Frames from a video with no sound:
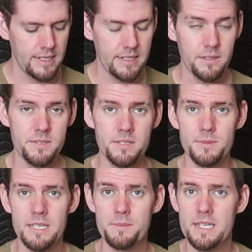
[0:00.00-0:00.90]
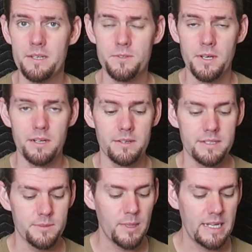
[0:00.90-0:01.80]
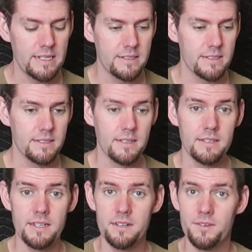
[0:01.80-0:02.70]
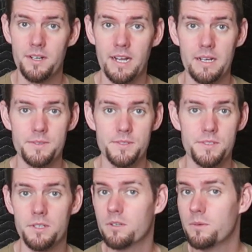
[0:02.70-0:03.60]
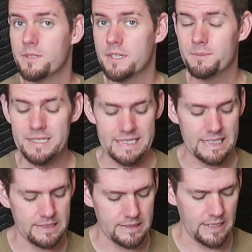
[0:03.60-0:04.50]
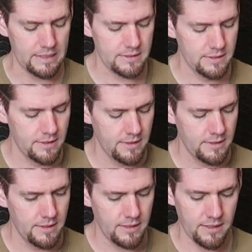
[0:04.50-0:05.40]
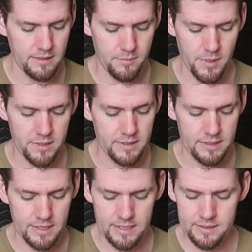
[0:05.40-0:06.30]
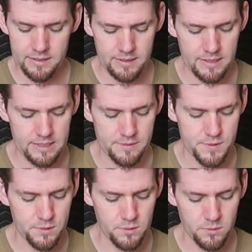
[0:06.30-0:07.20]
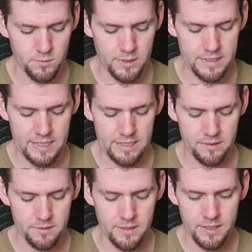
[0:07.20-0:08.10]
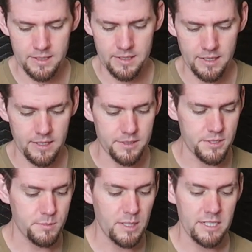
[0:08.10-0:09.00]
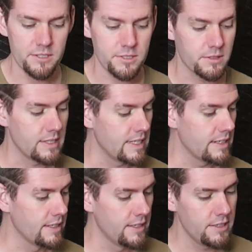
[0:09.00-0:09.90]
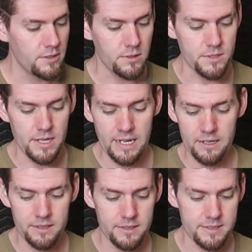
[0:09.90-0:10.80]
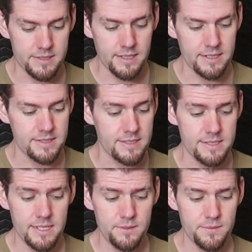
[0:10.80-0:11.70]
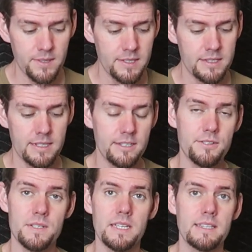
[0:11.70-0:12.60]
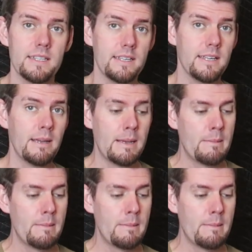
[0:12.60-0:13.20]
I know sometimes house wiring is a pain and a lot of our houses aren't always up to date on that. Other than that, it gives you a rundown on just making sure that your area is nice and safe, that there's not a